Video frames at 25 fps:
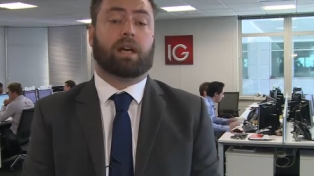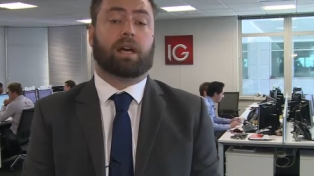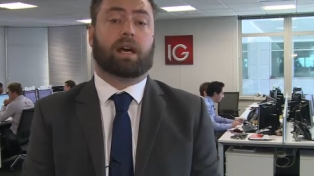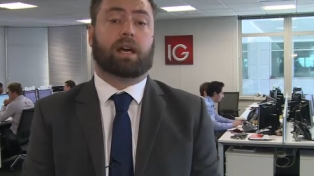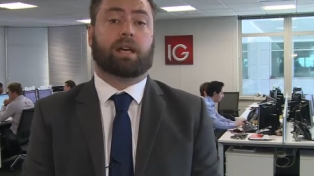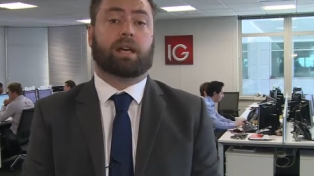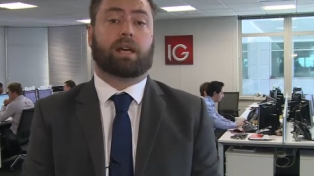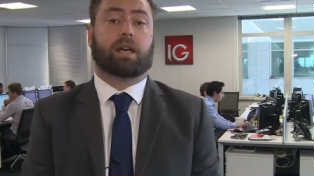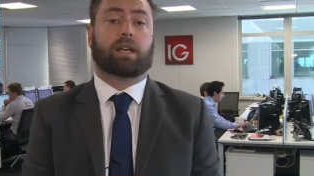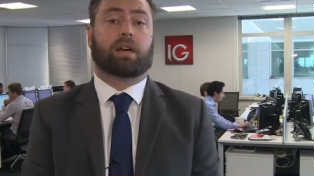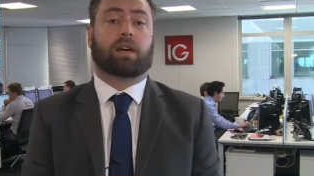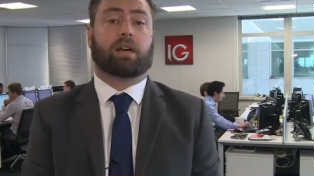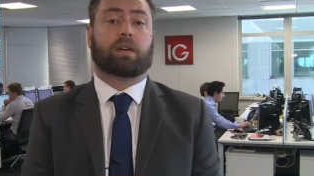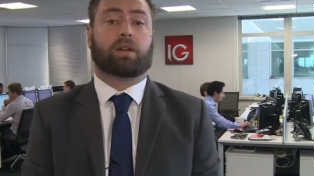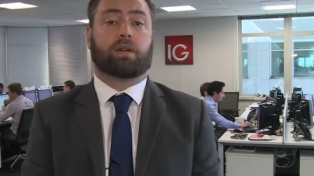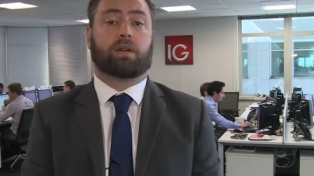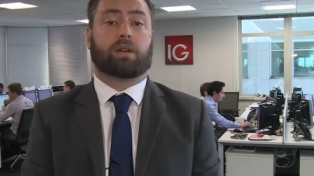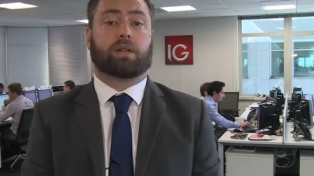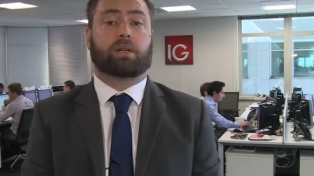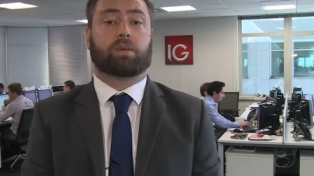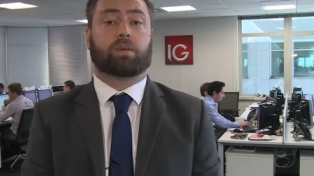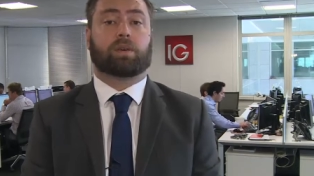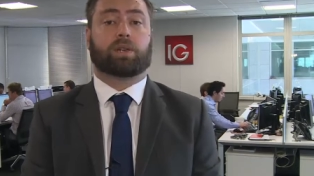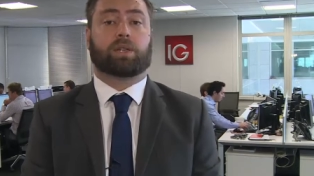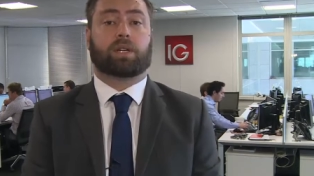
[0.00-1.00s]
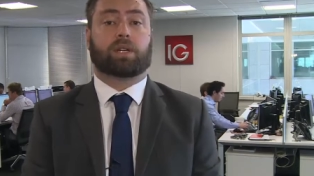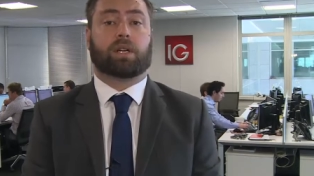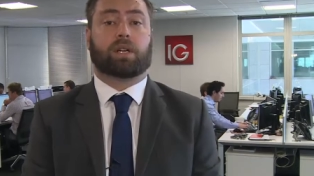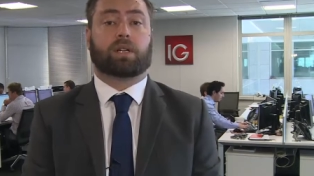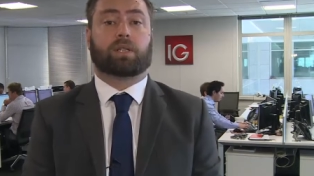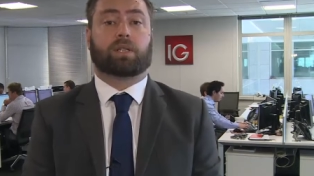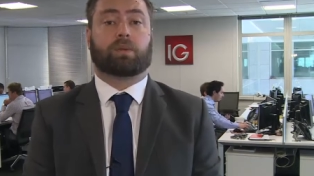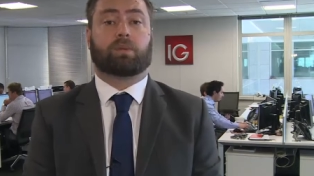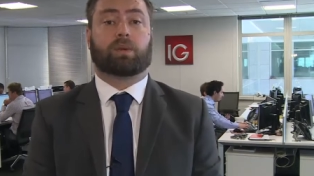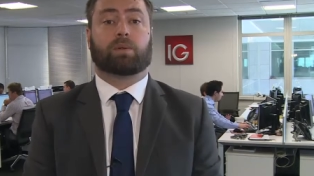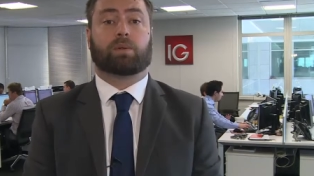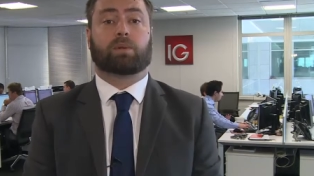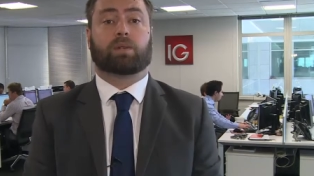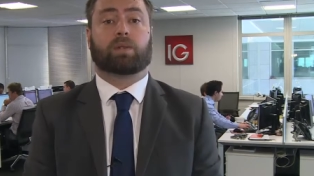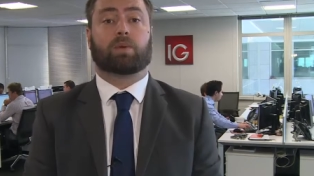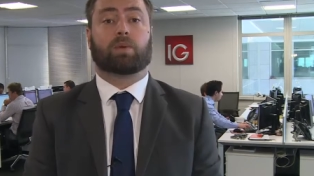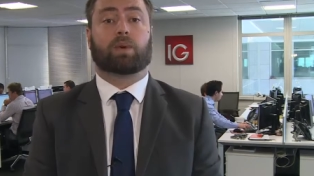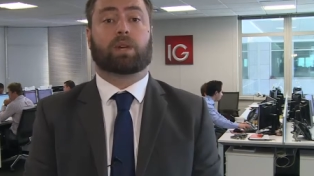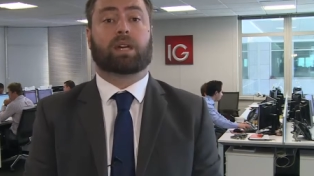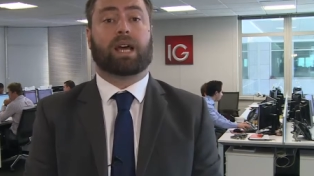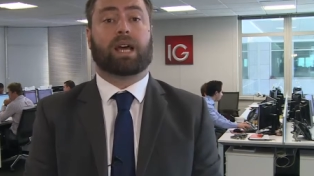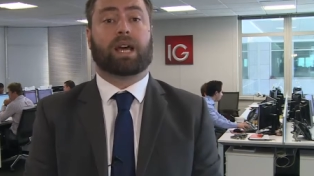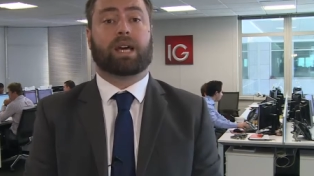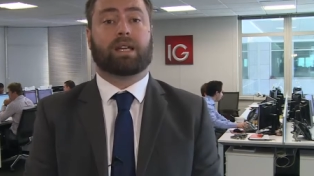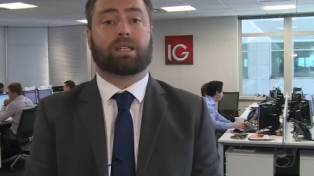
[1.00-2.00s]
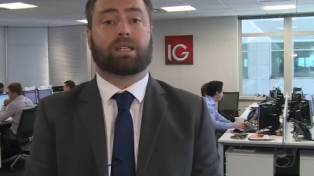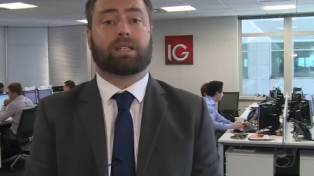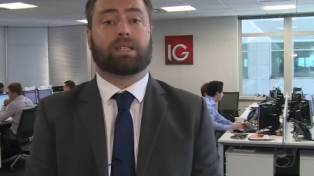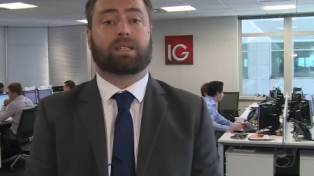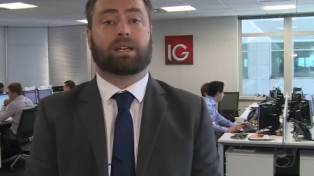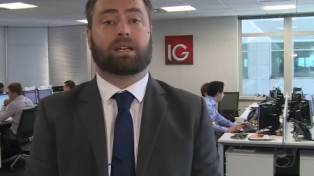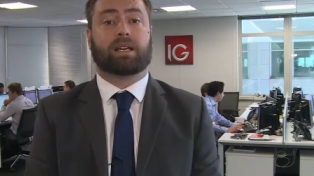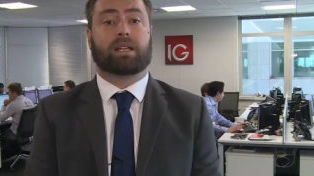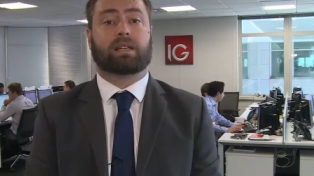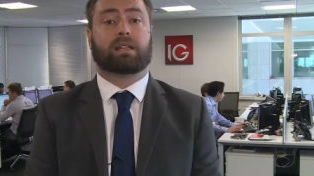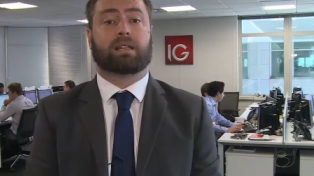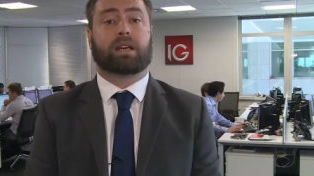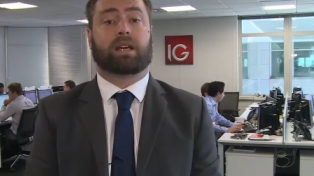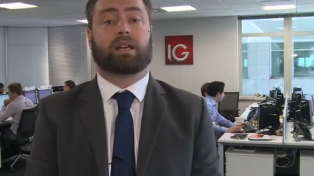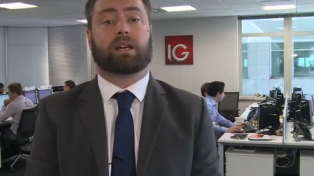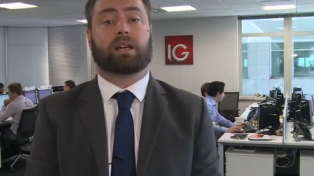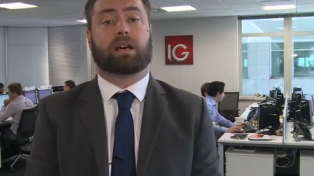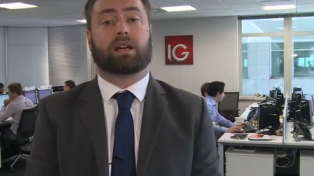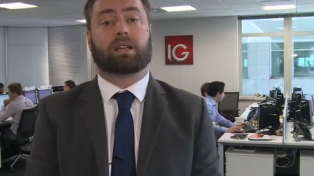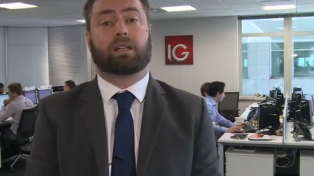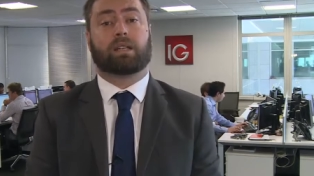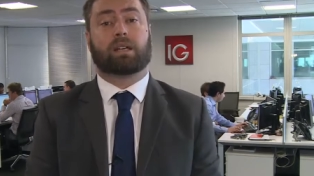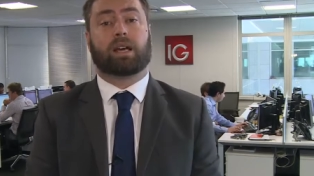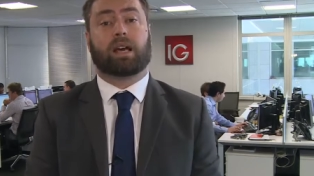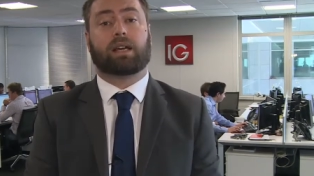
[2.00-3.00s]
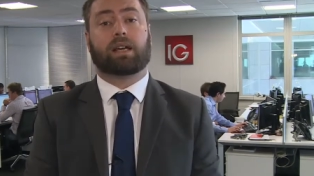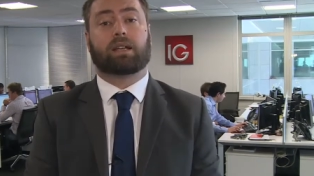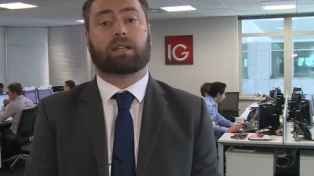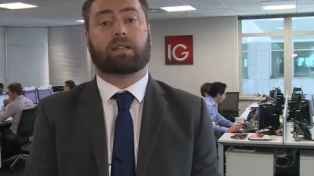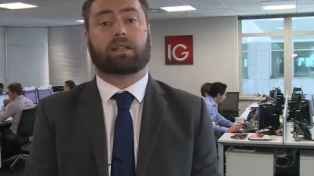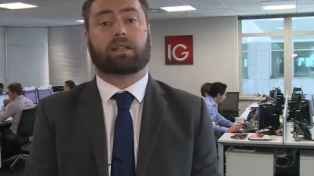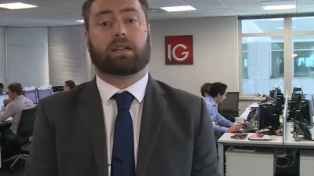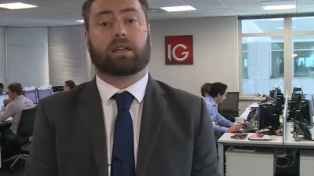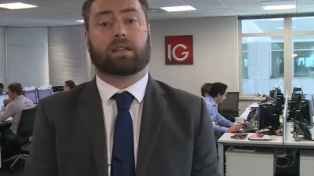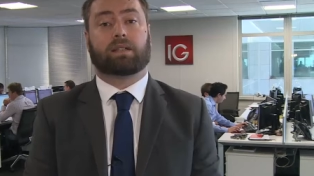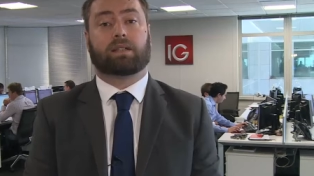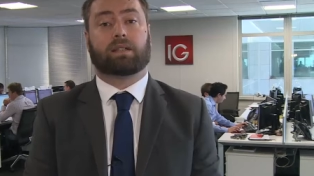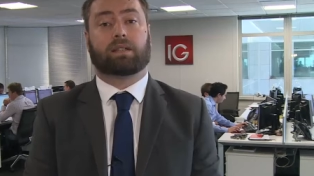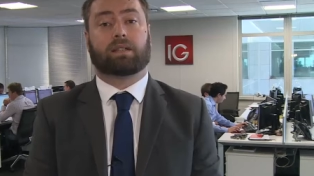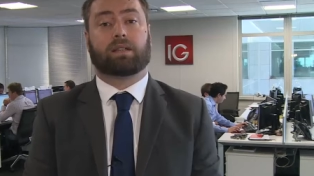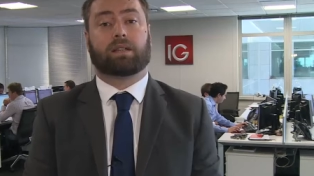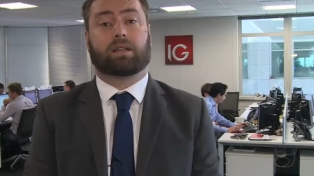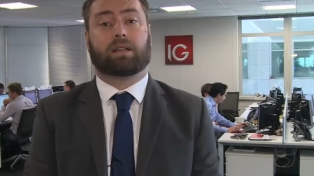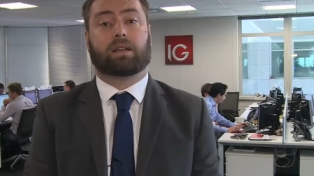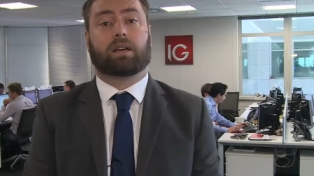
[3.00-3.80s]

and headline earnings per share to be between 80 cents and 98 cents,